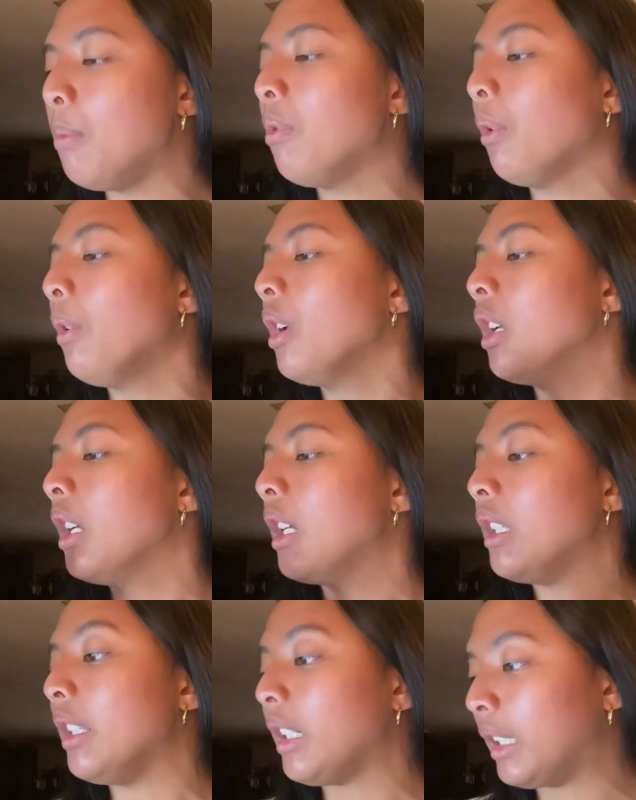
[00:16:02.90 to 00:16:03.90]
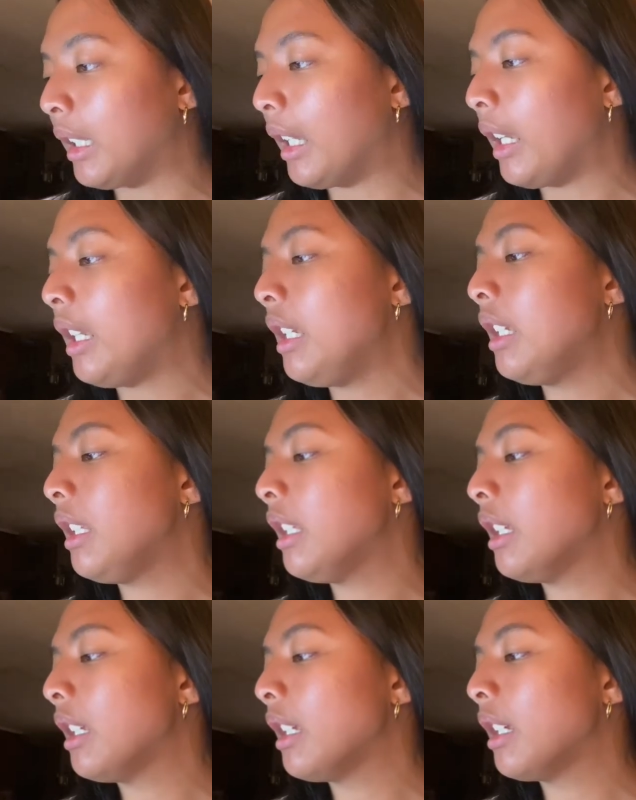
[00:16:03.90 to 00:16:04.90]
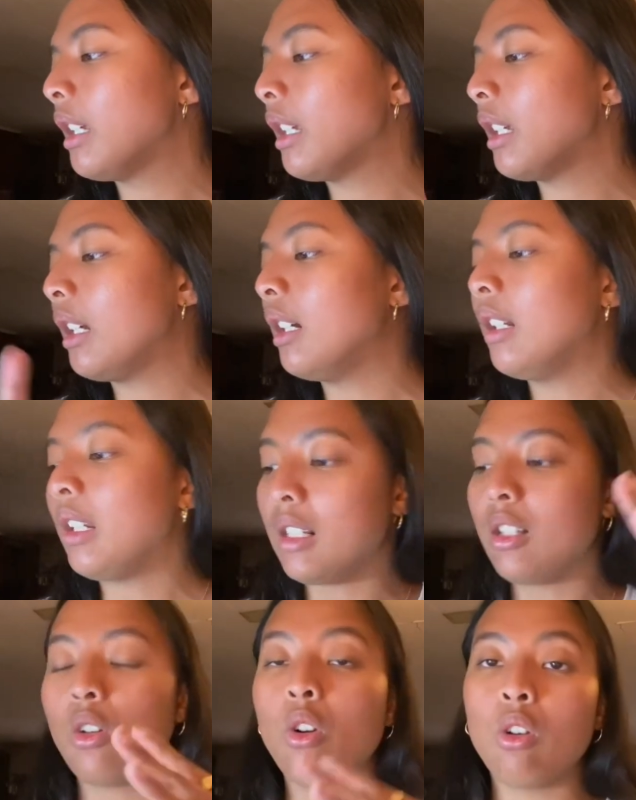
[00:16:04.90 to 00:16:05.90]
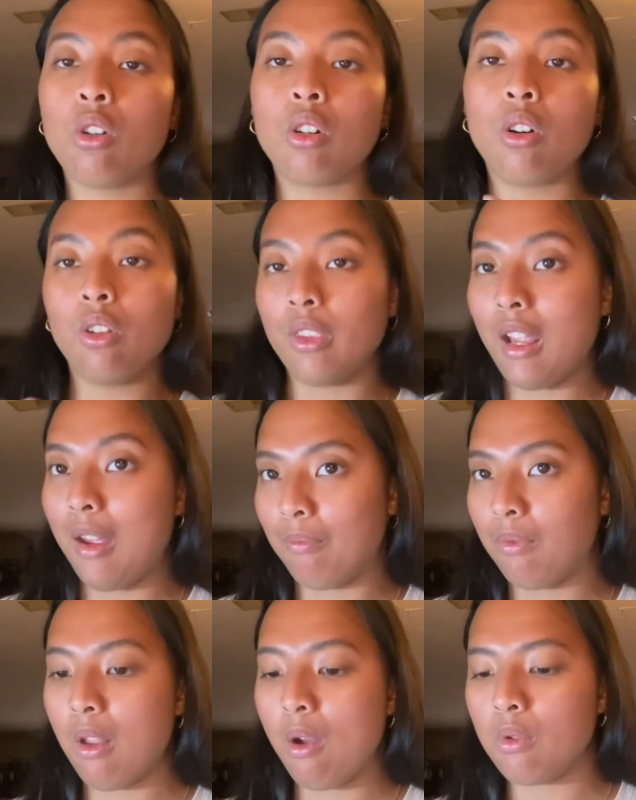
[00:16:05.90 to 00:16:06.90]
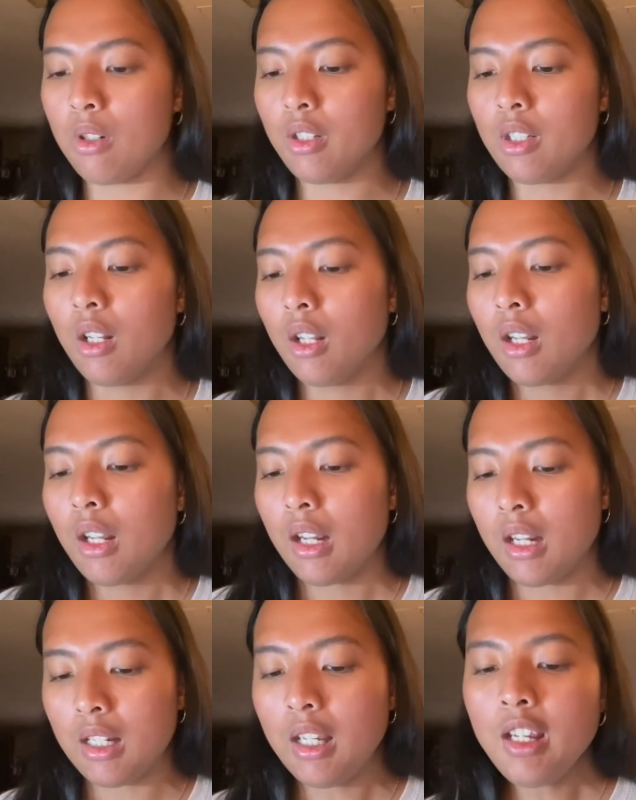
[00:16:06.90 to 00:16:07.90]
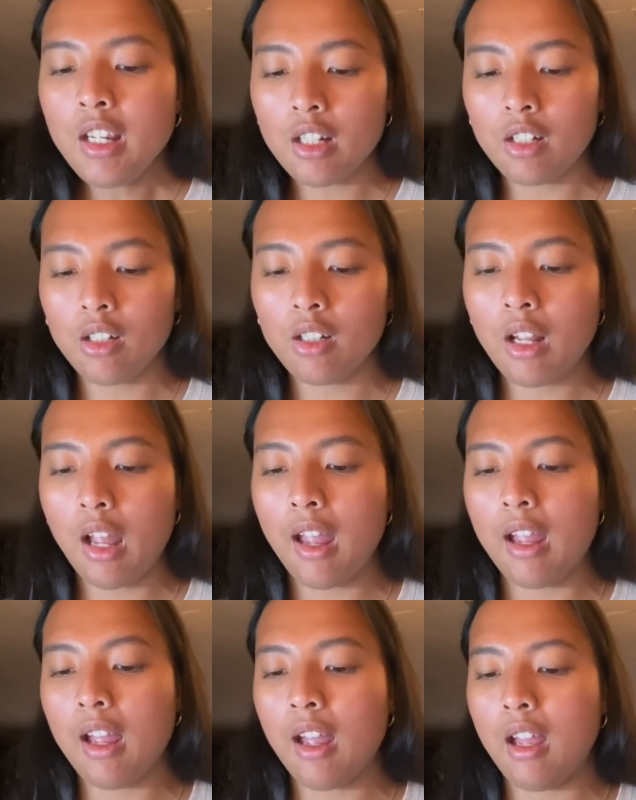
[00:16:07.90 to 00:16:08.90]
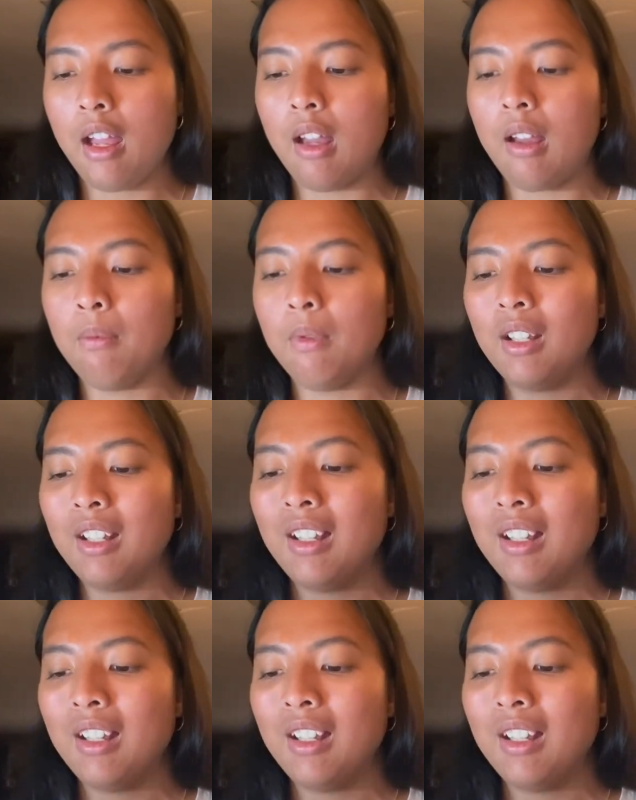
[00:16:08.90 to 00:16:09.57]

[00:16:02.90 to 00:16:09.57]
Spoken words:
blue, the clay is the color on that flowers. And here I have